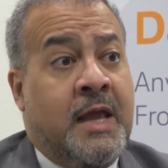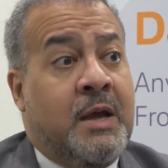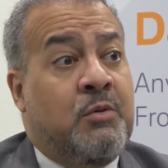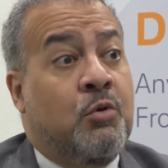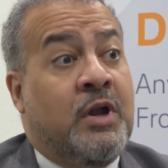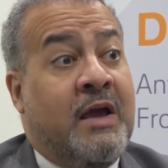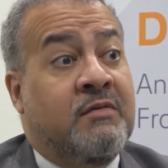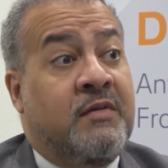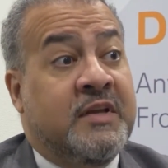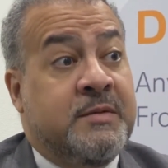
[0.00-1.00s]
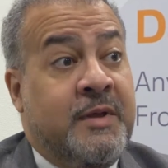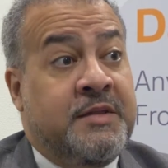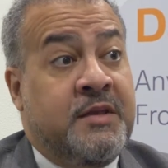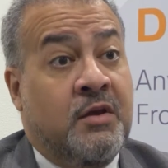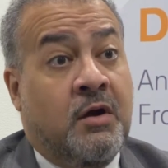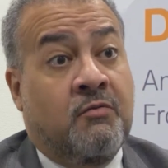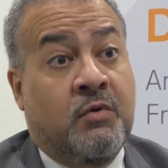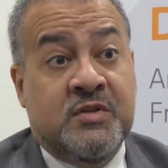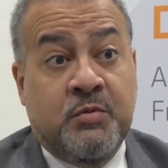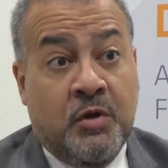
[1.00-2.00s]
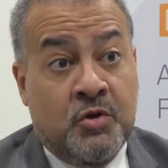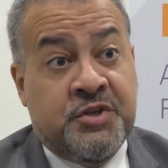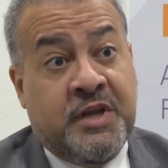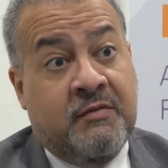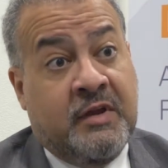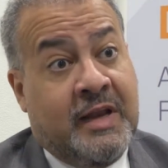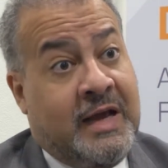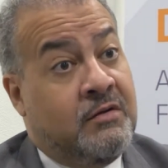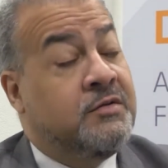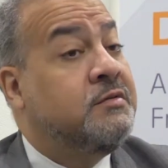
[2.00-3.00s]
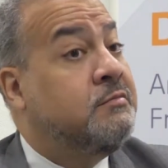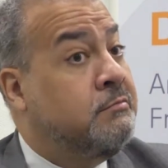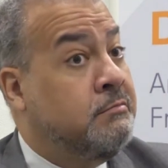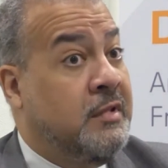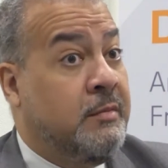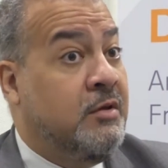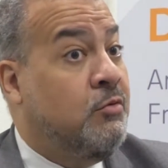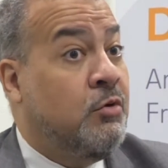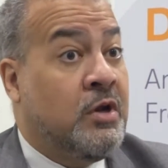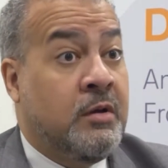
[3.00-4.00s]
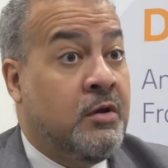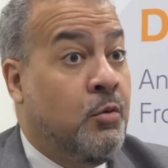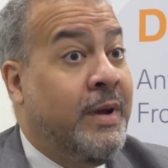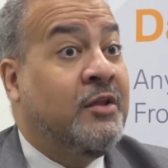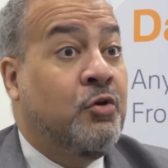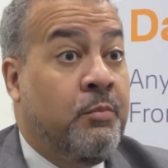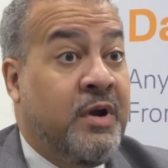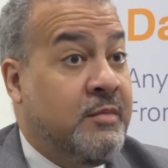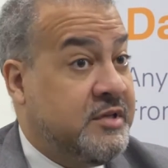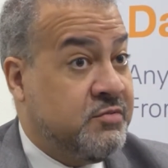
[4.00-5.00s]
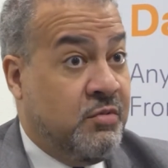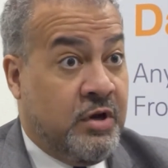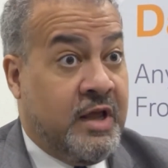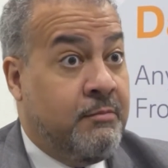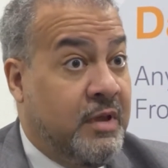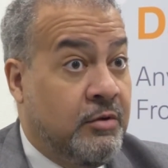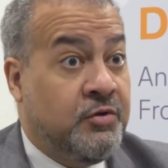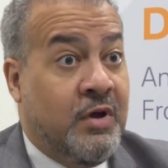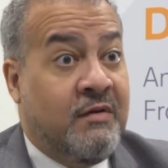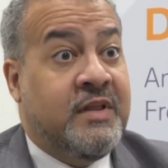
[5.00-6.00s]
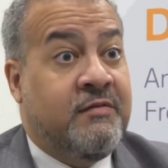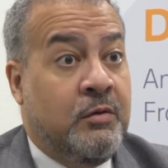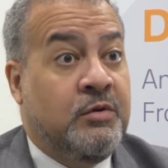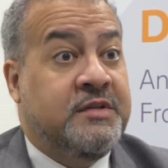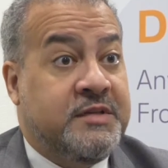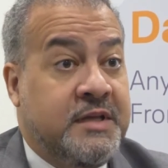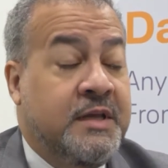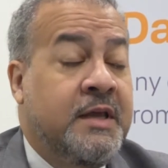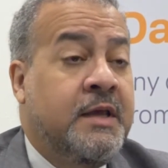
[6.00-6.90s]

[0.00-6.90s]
And we want to have the flexibility of once we launch in a given cloud, maybe we want to go back to on-premise. We want to be able to have that fluidity.